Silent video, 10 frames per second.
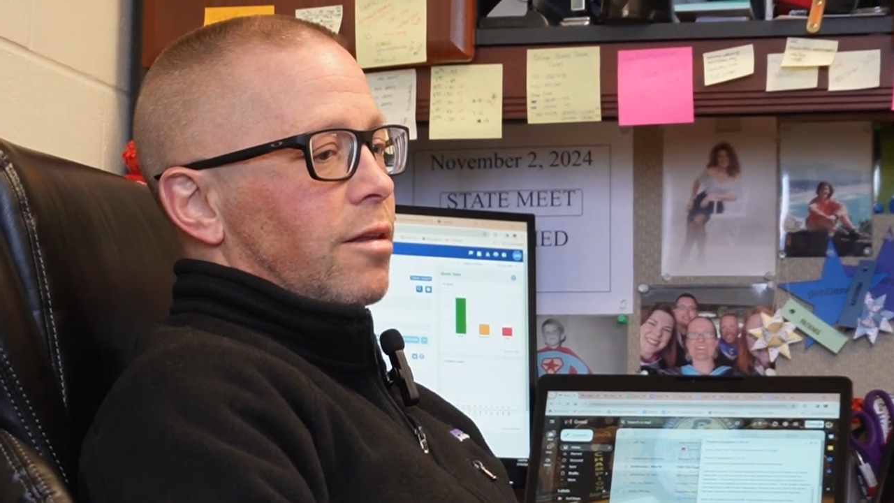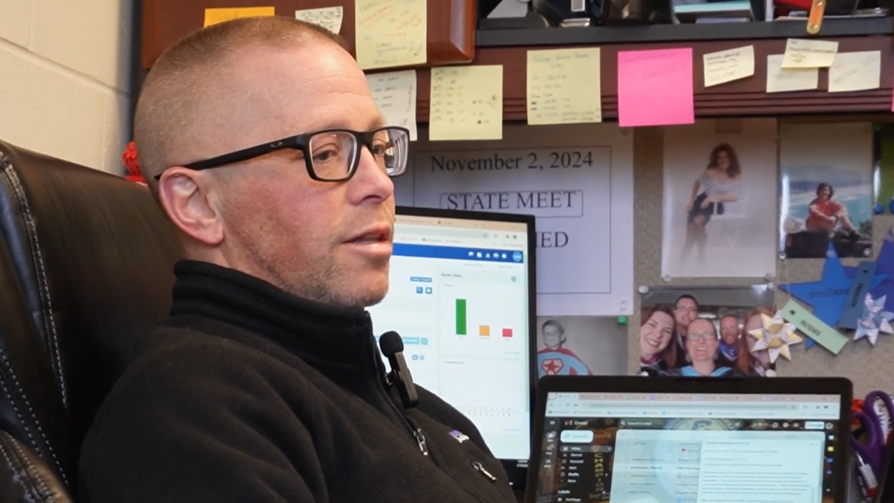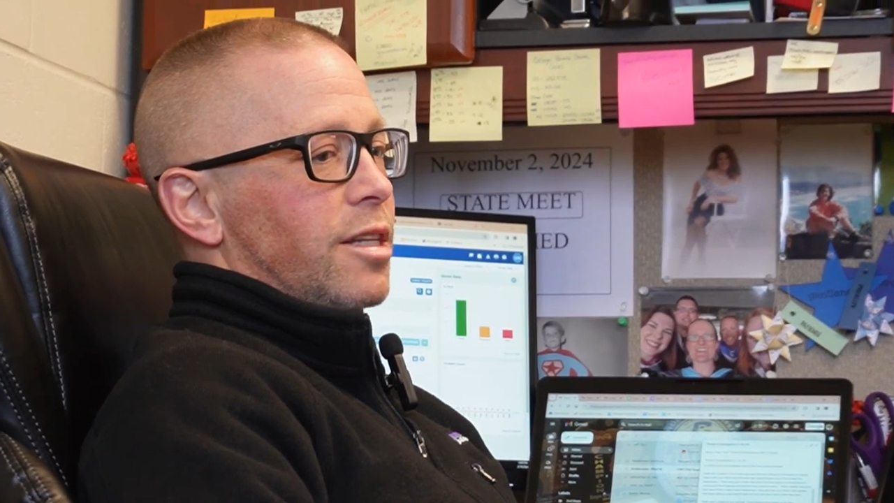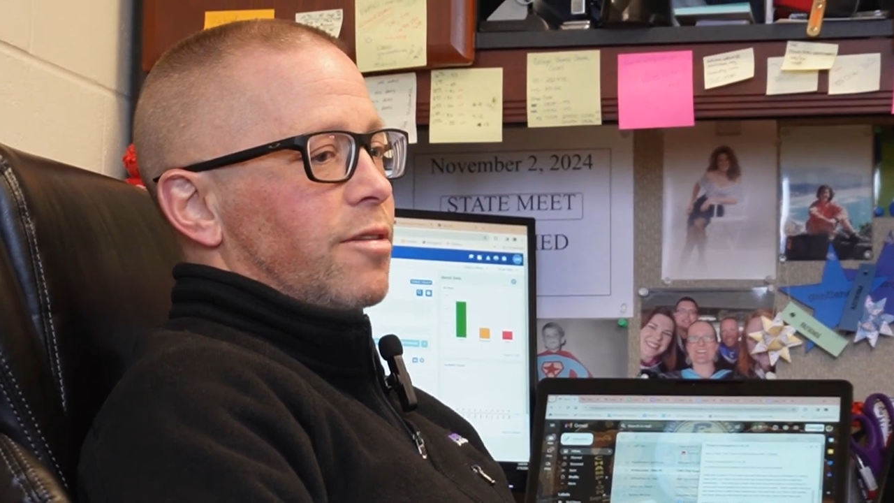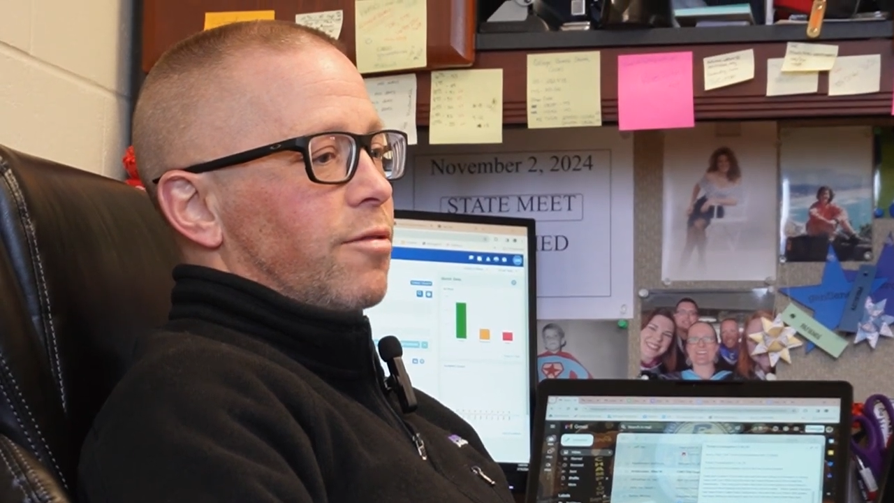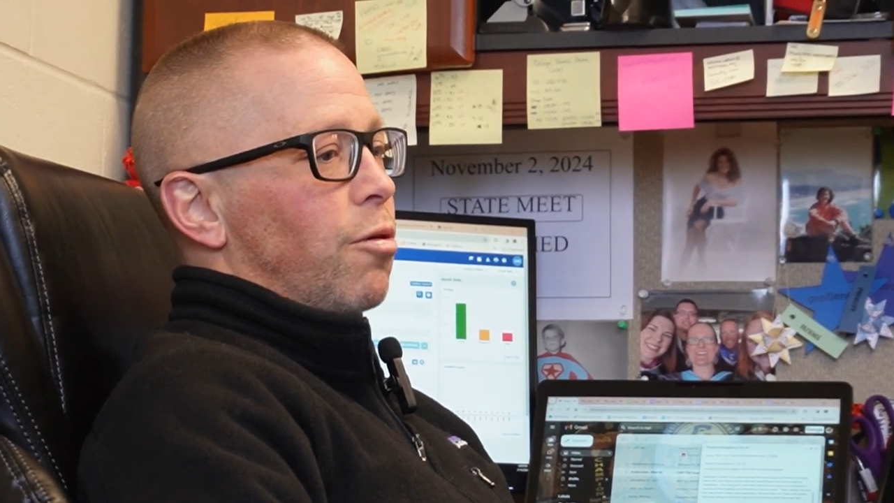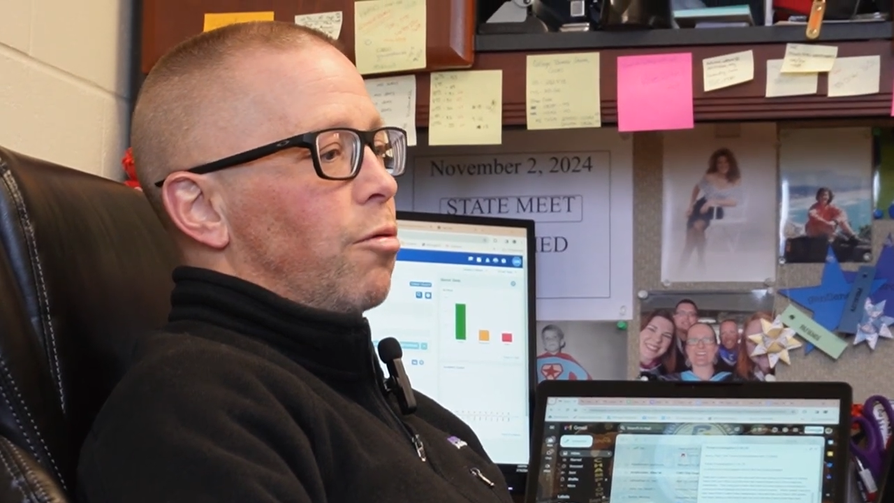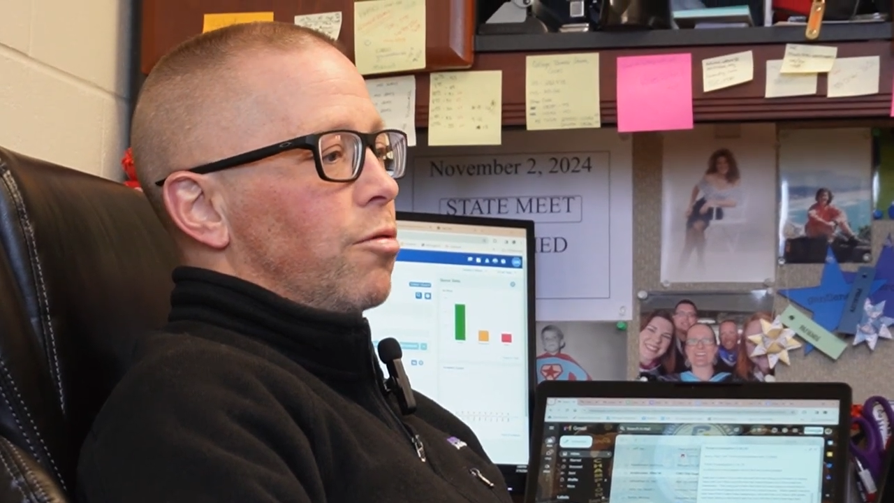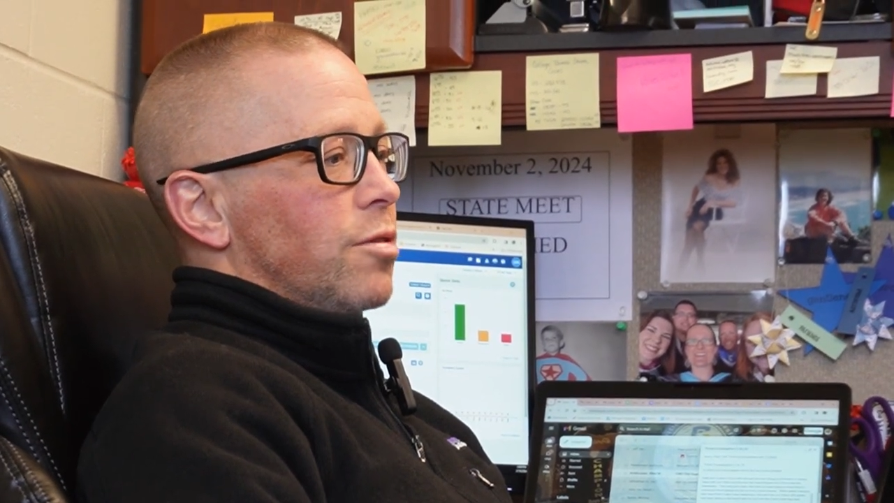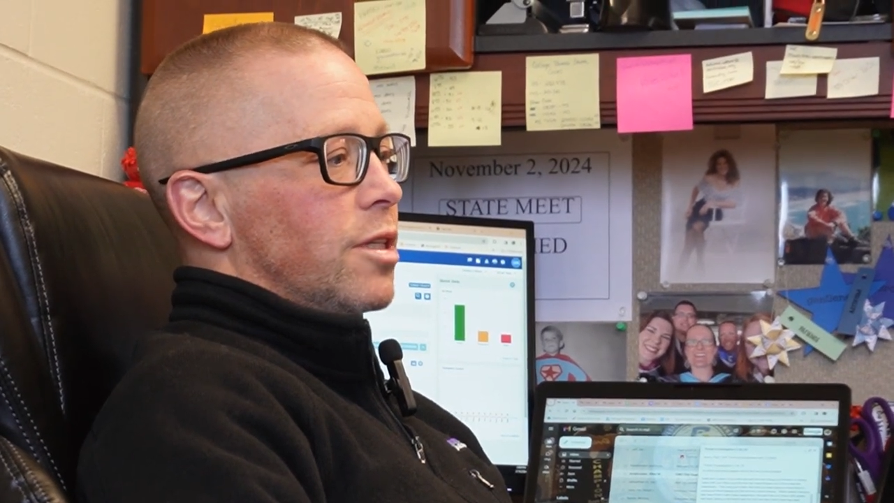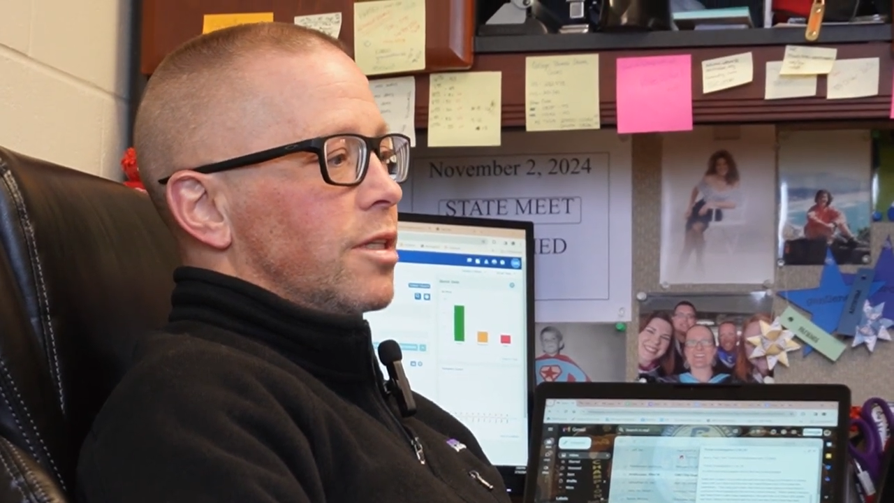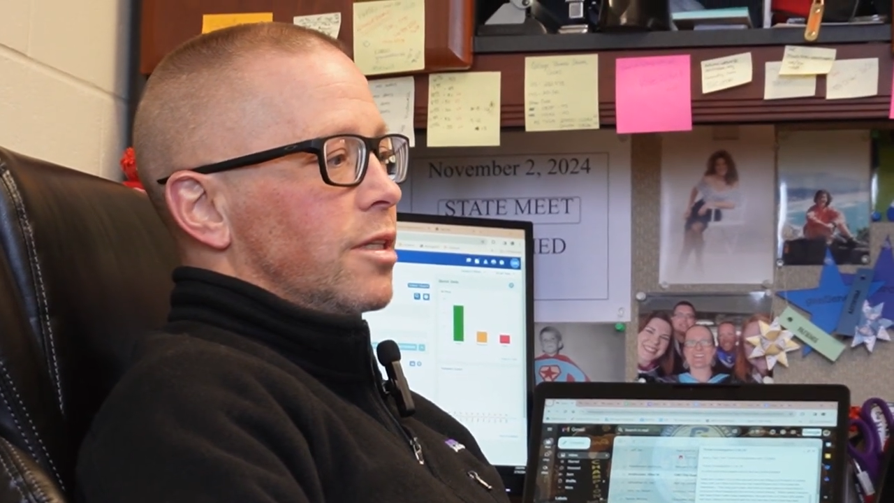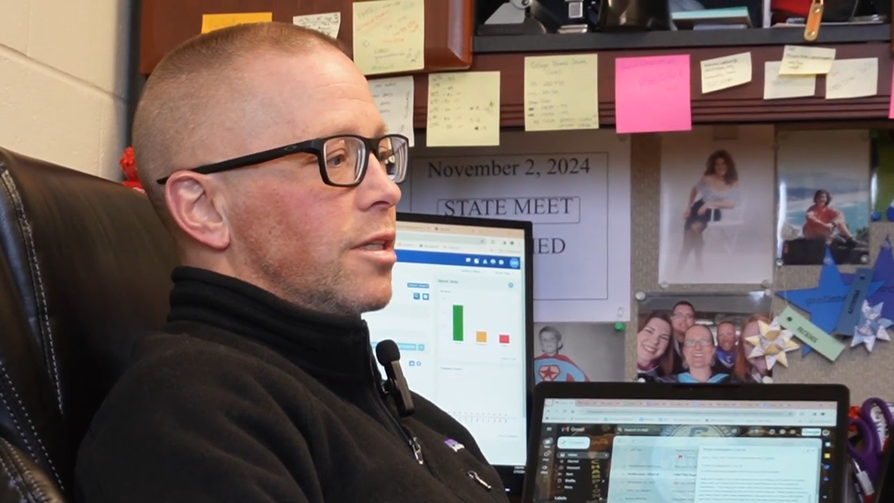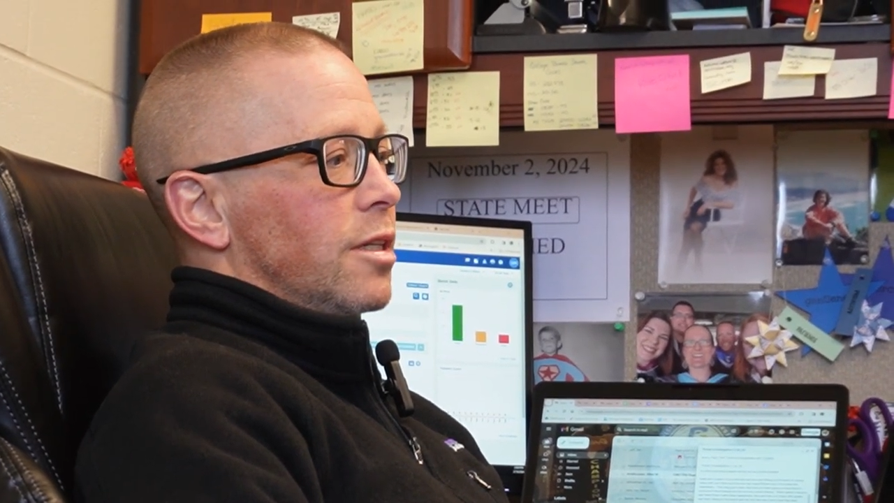list of goals